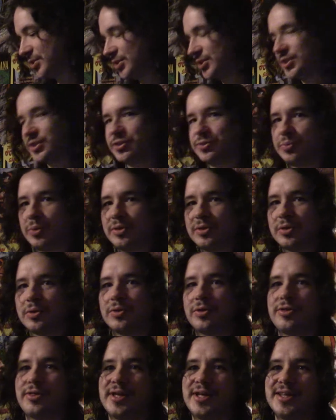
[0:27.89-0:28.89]
this one little
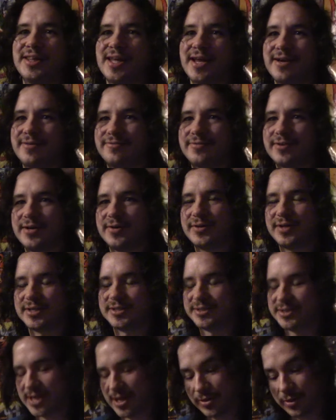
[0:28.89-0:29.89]
thing that I found that
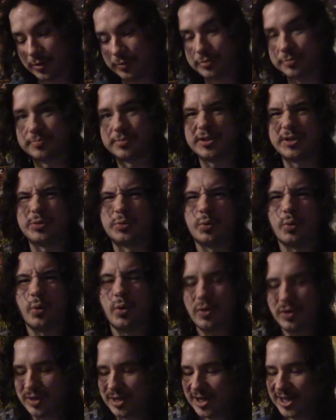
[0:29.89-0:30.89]
I thought was pretty
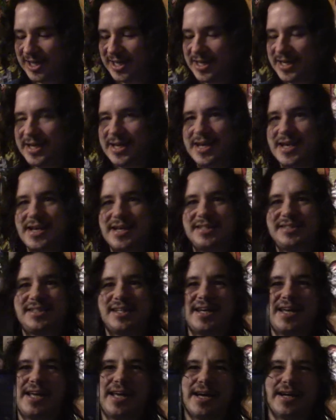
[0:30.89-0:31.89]
cool. It's
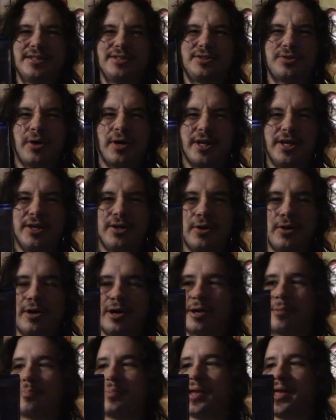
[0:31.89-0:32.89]
a Donkey
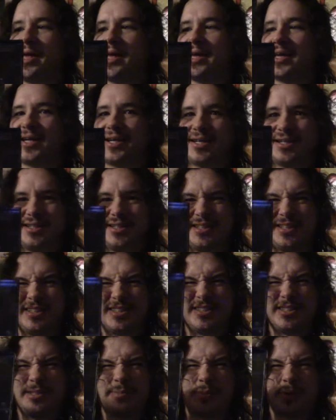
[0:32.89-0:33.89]
Kong Bank.
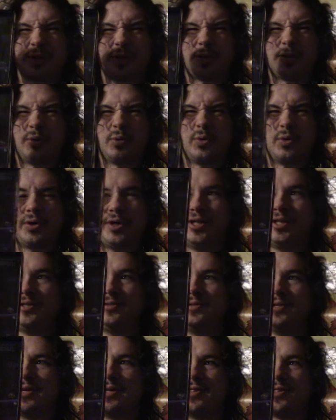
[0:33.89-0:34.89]
So you put the
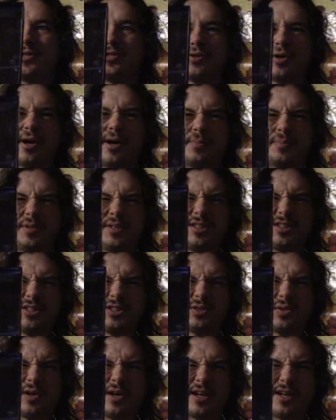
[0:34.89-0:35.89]
coin in the top
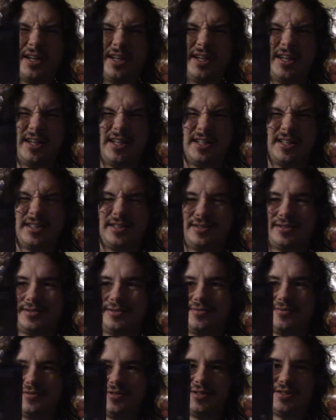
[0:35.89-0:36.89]
slot here.
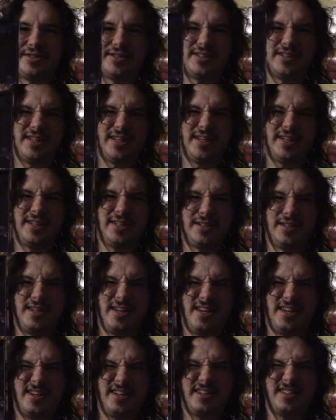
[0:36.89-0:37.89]
You can see that.
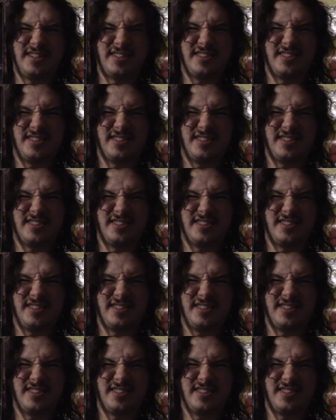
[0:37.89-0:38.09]
And